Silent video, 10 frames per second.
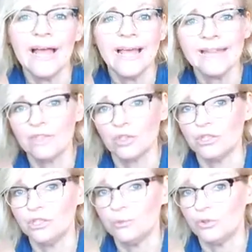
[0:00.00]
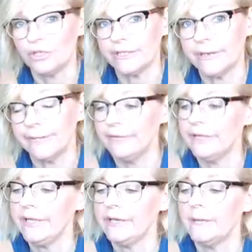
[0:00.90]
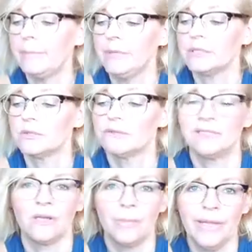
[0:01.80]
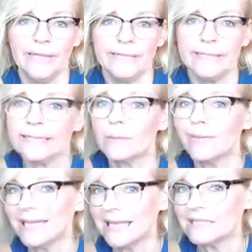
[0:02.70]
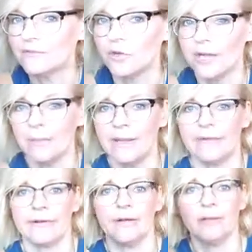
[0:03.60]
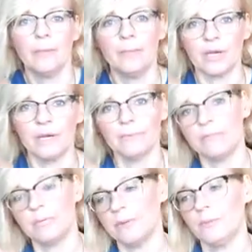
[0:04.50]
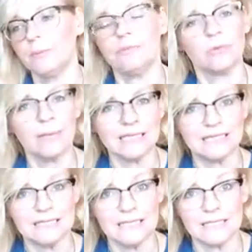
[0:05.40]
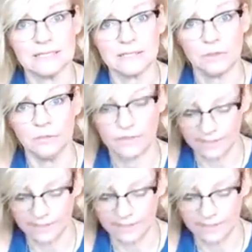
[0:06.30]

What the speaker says: And they've got it in Superdrug now over here, but obviously I paid a little bit less for it in America. But I probably will be replacing that over